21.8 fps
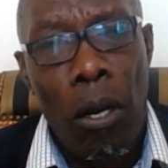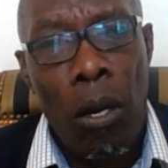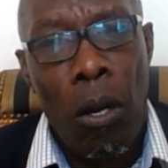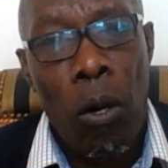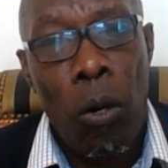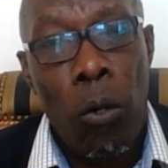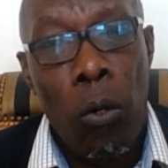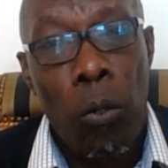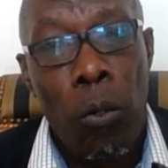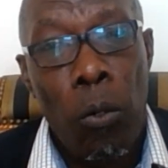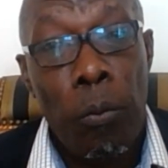
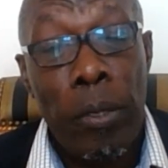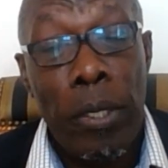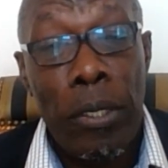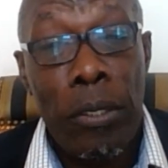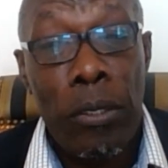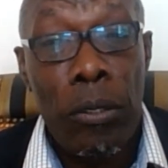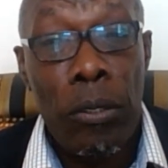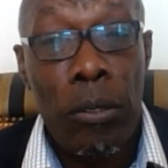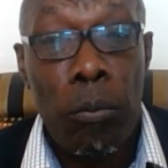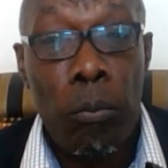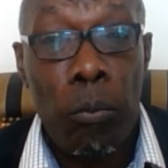how
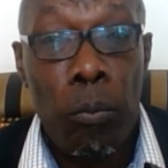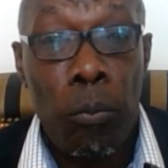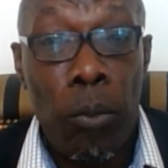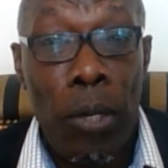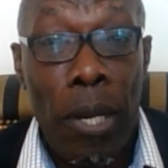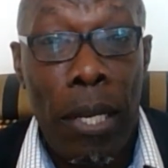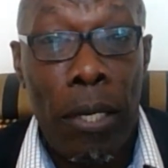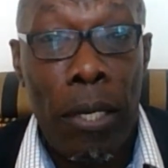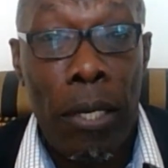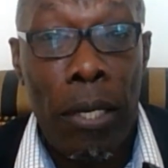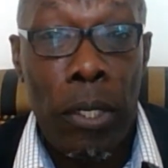
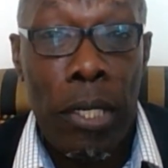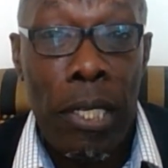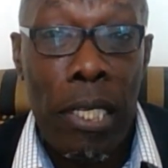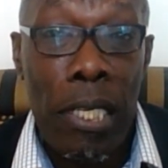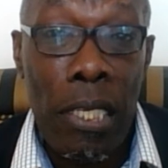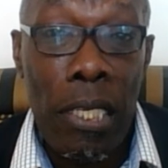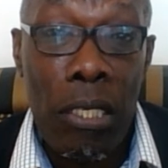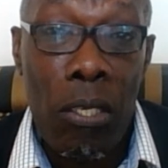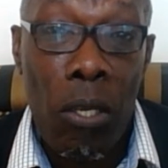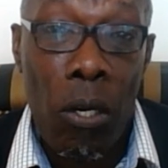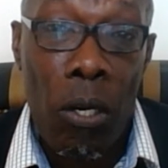one would
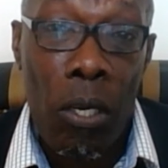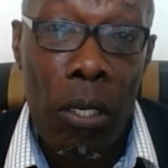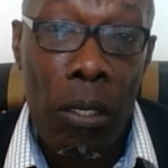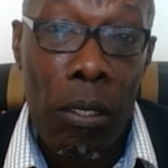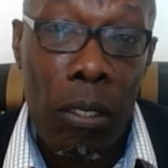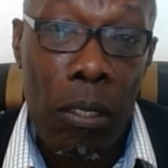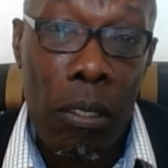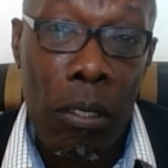induct